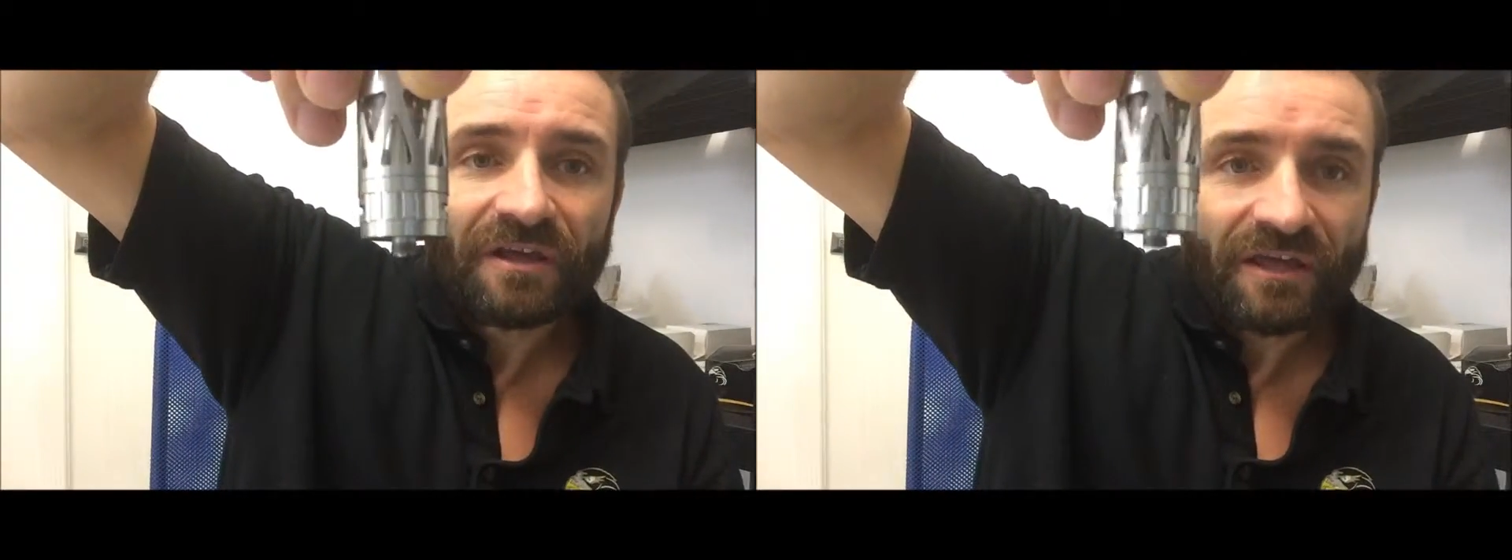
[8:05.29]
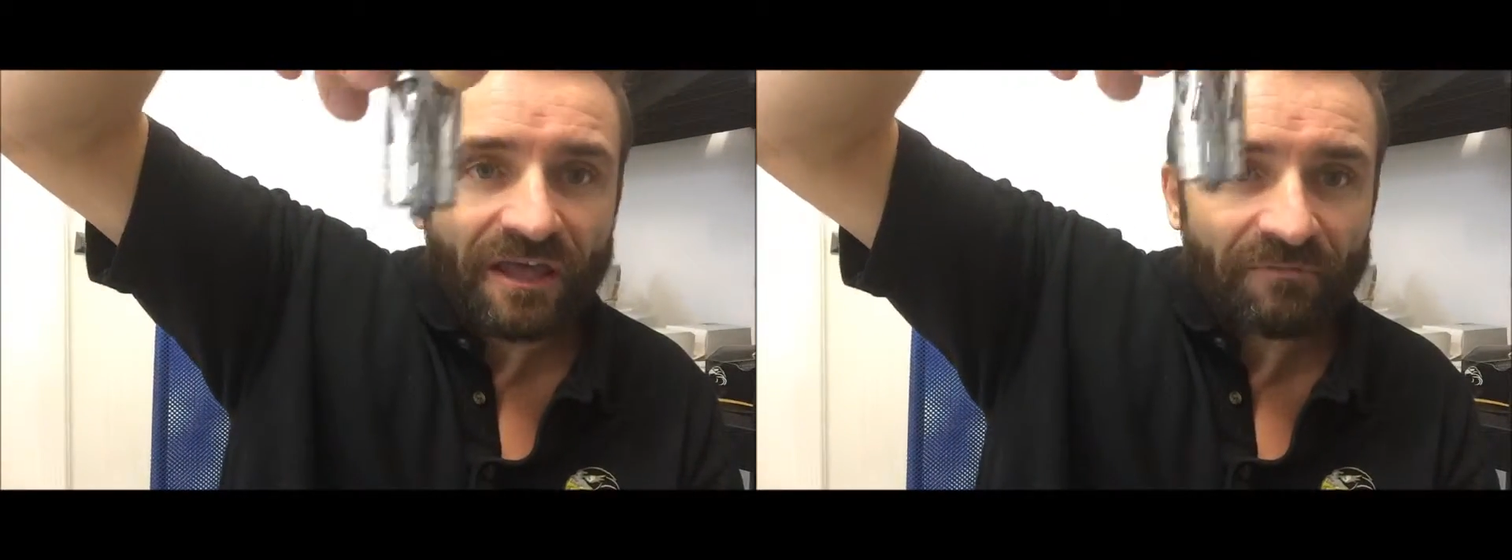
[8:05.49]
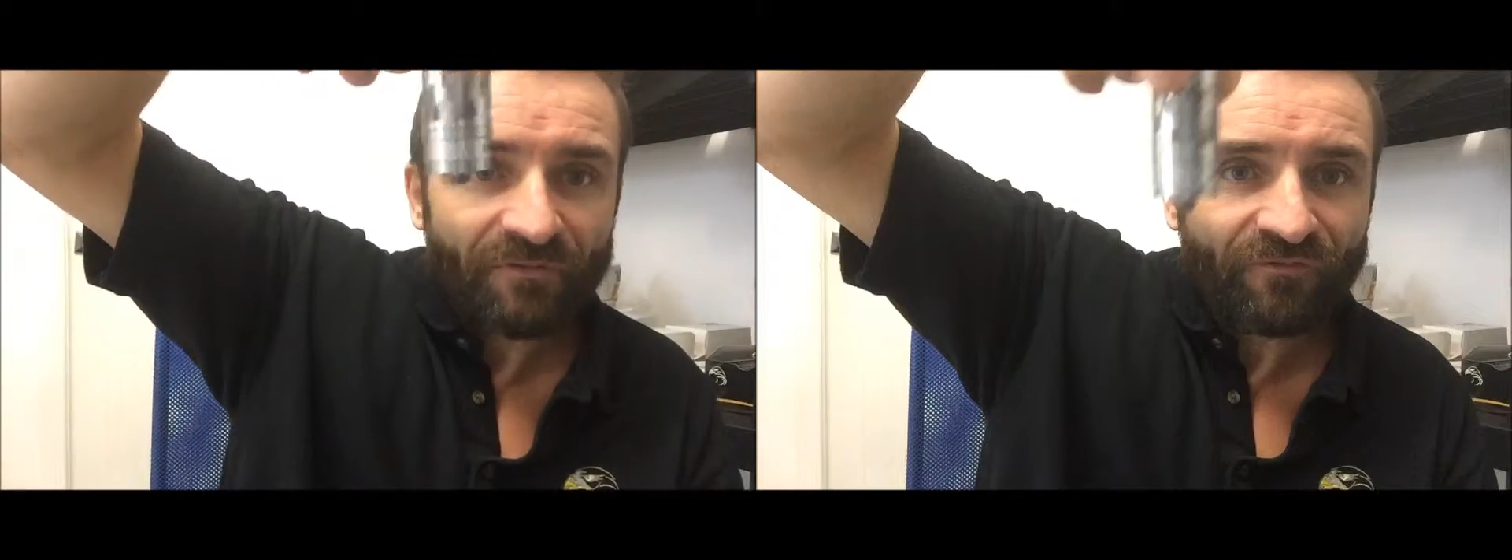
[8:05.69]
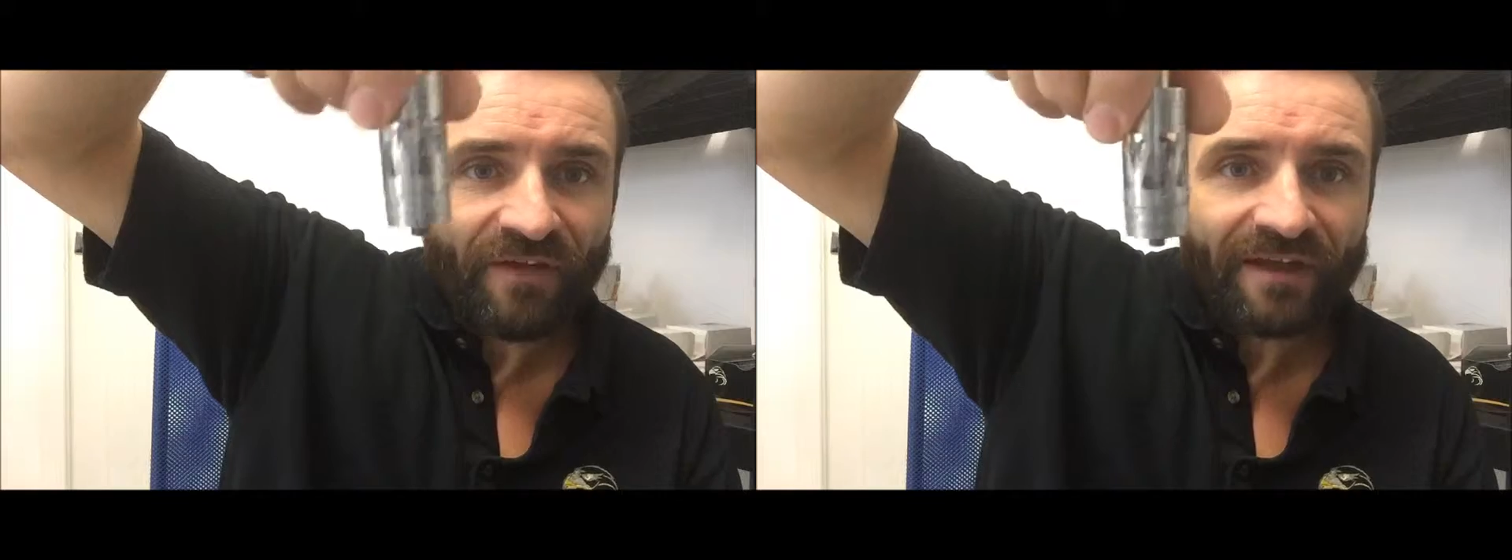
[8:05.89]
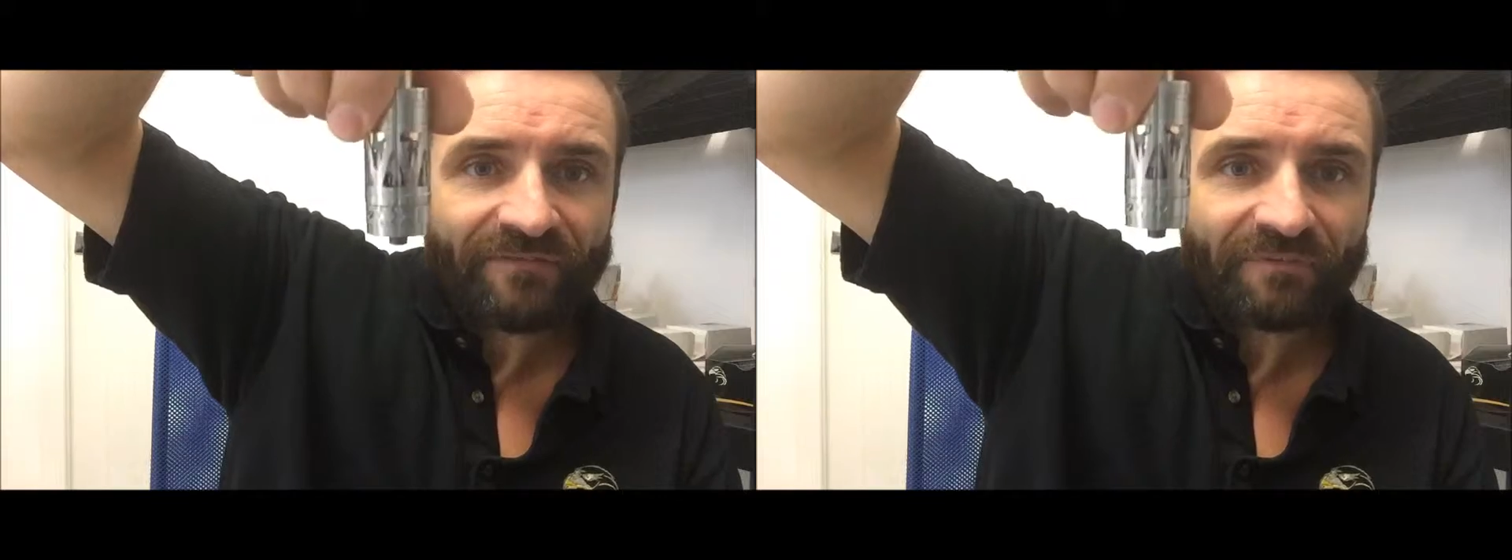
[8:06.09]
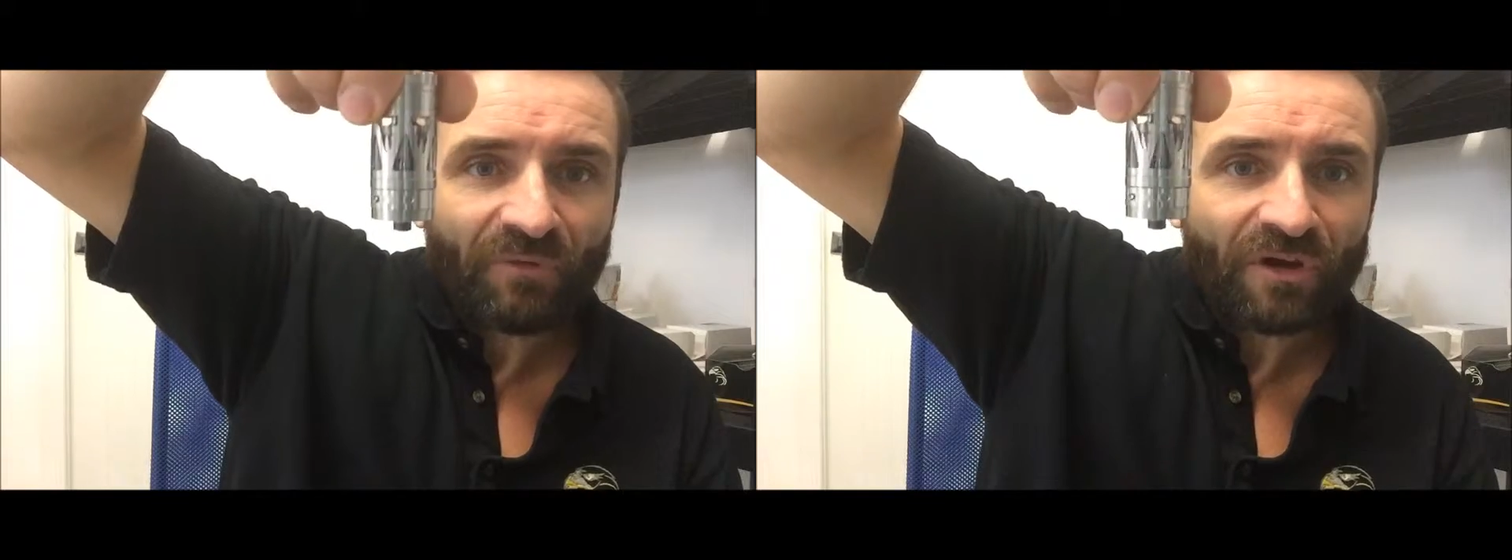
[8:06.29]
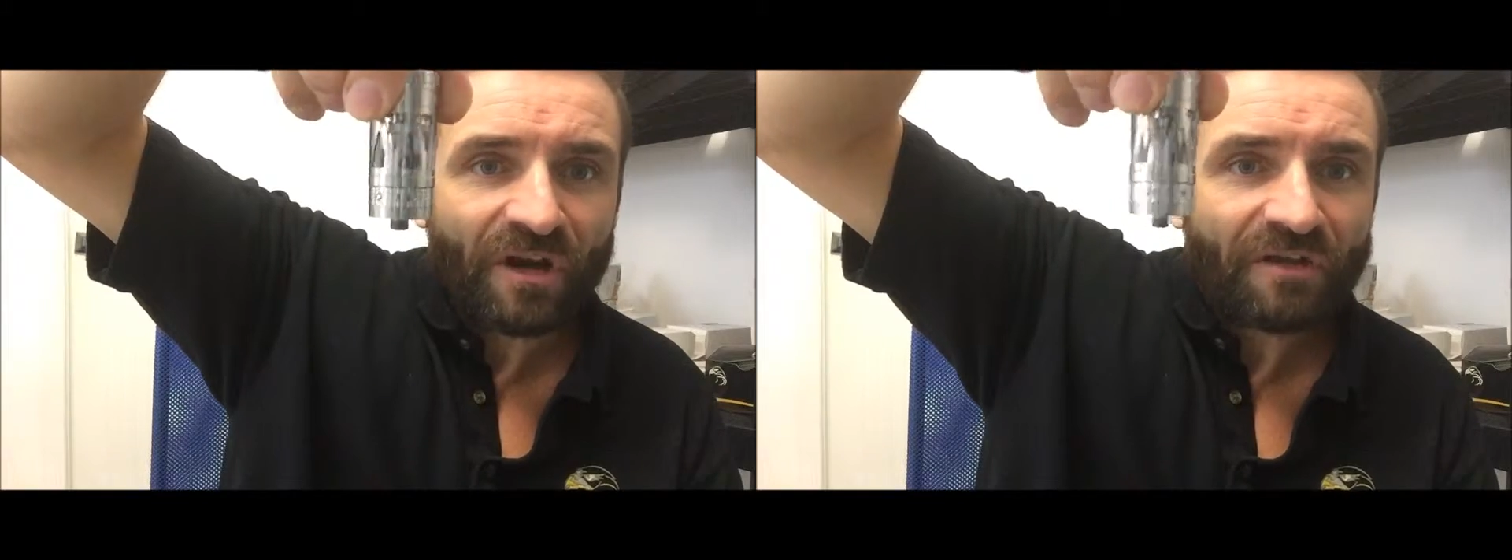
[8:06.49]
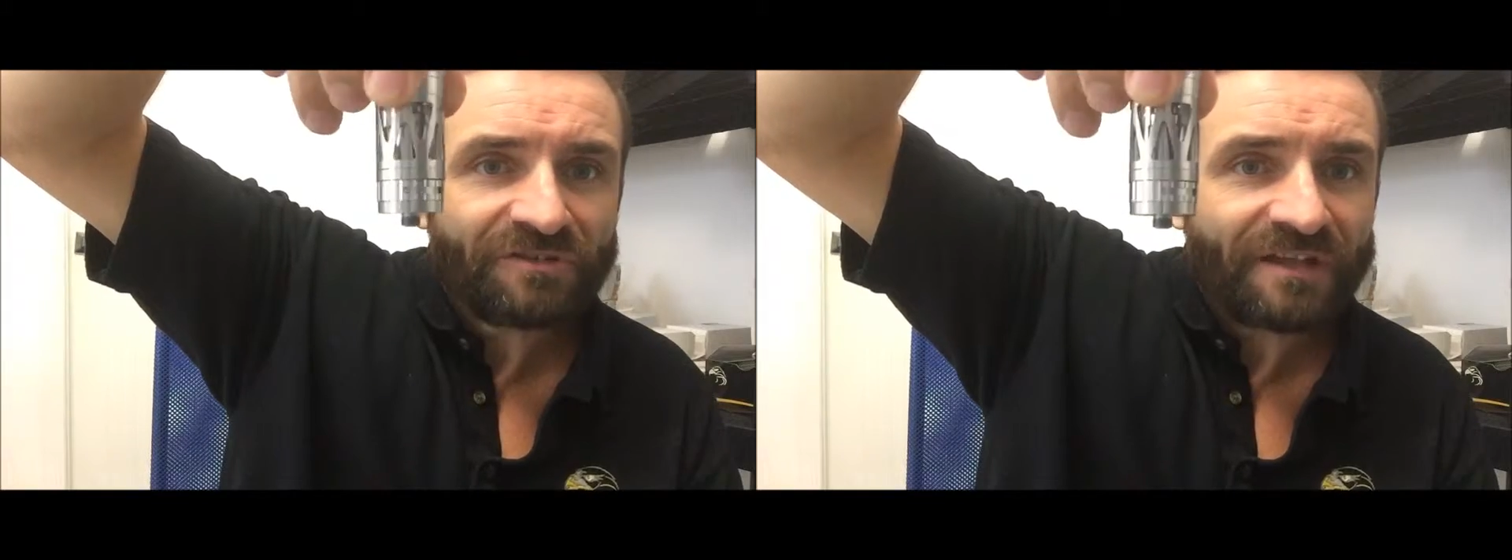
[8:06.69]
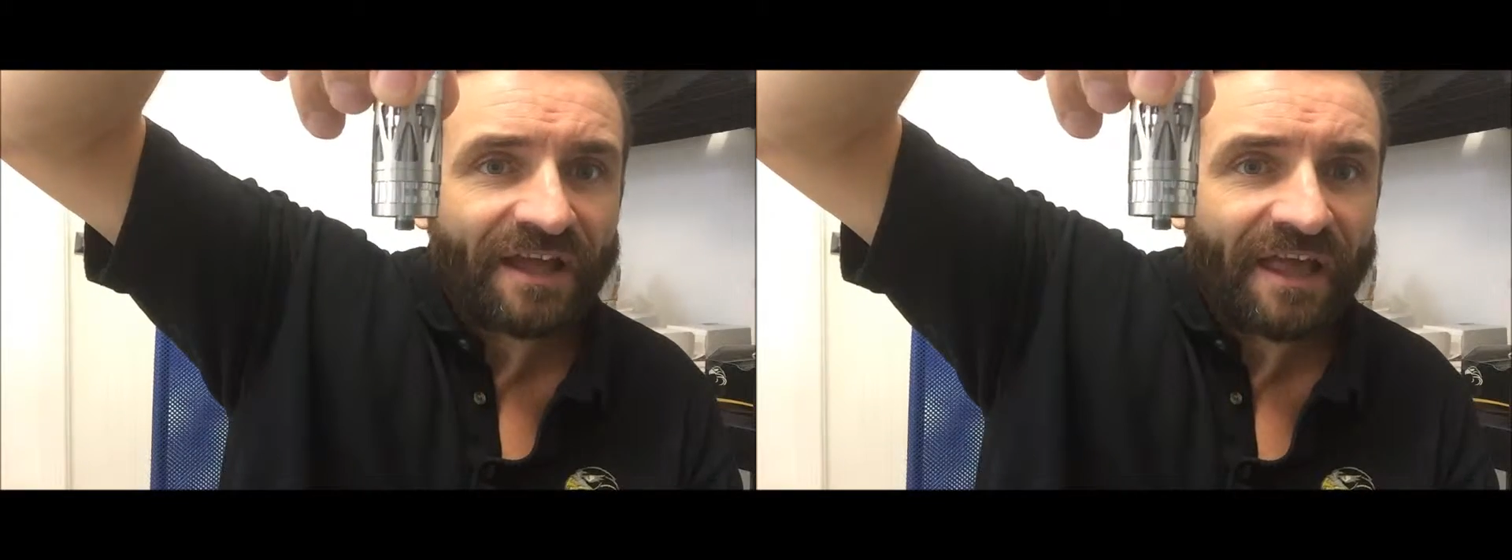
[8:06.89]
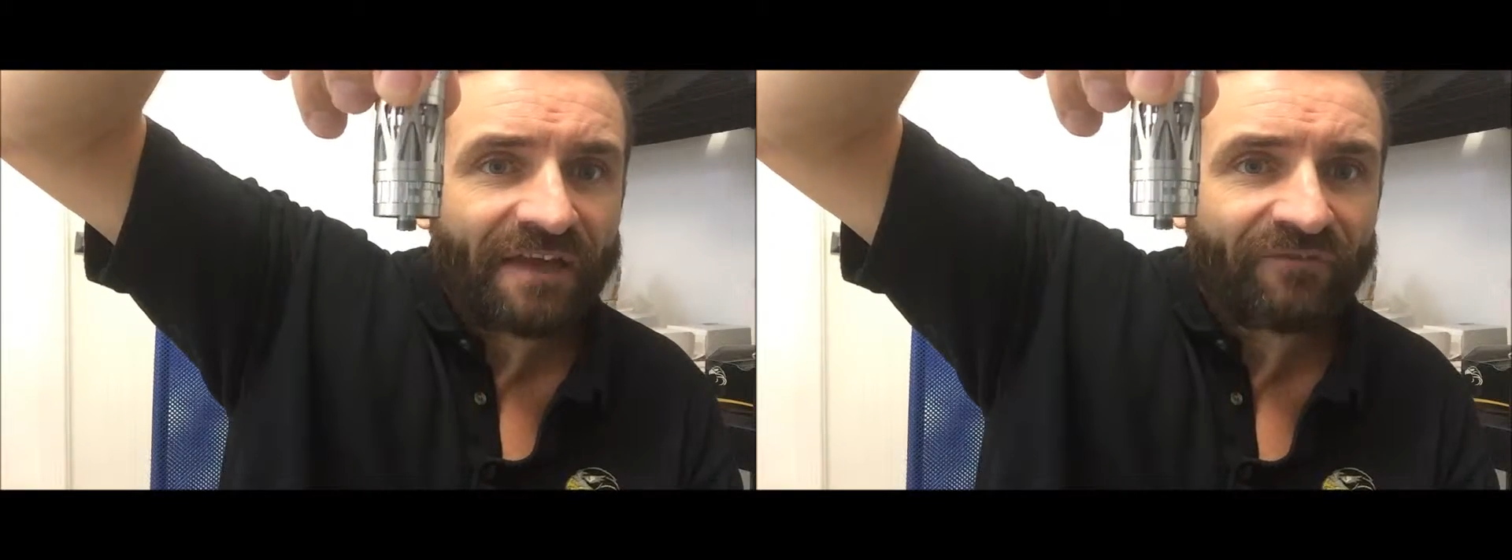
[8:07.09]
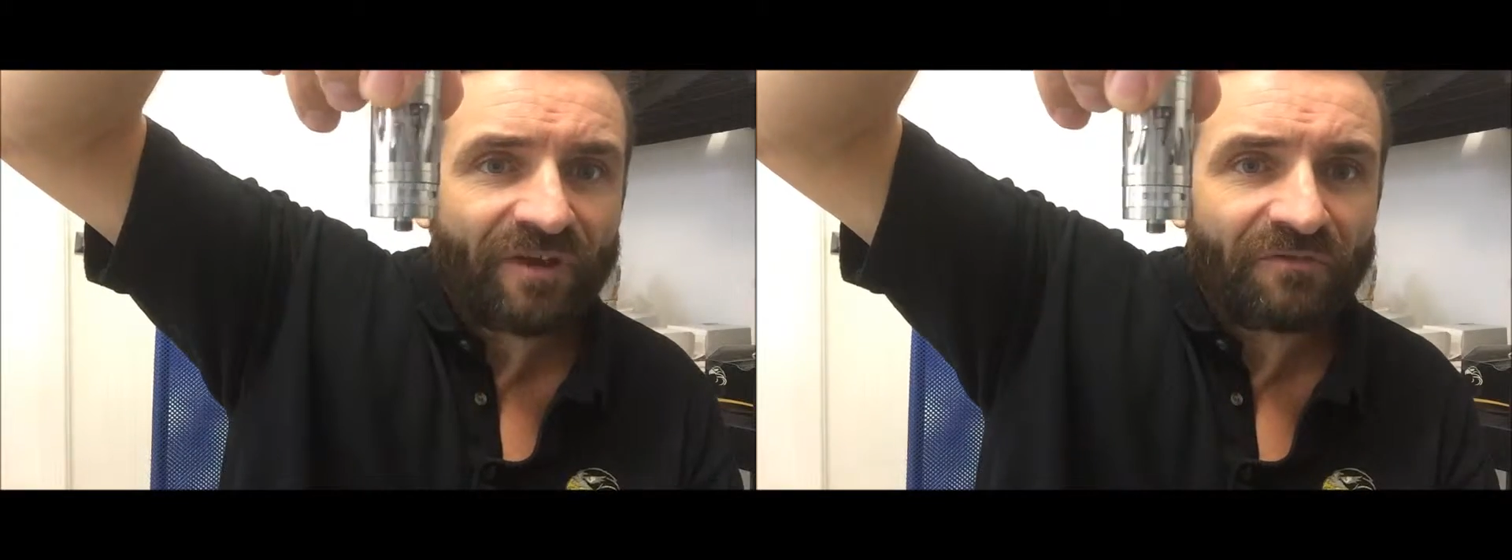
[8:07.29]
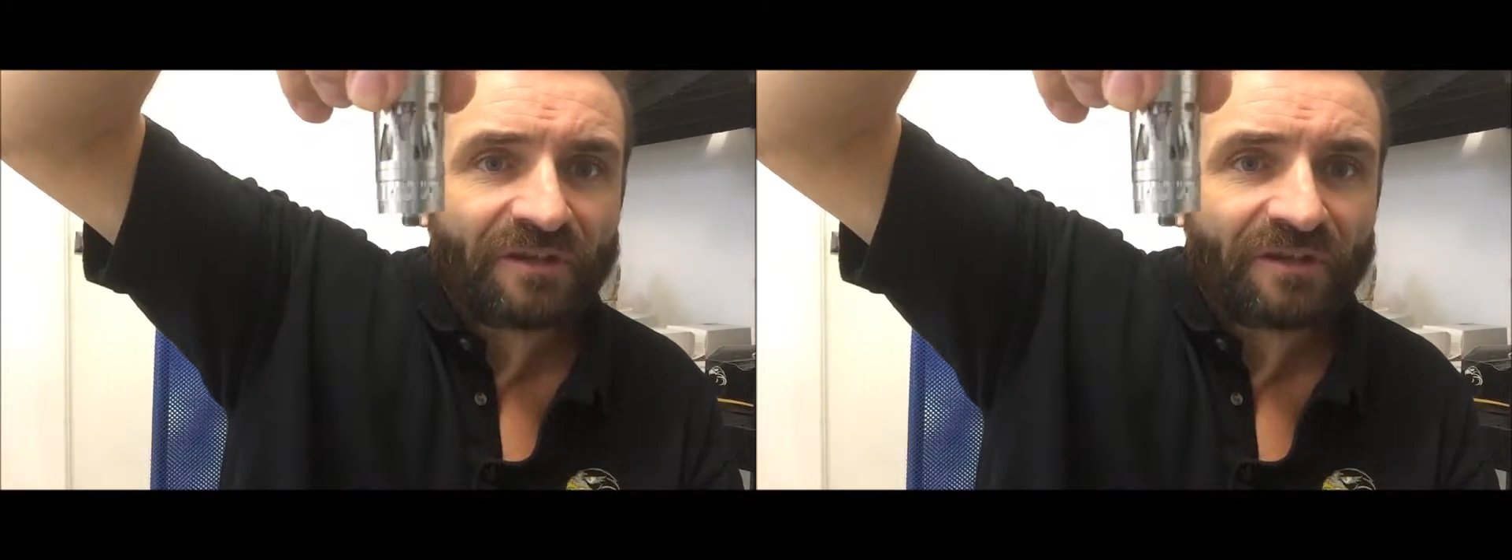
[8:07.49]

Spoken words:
I've found that by closing that airflow,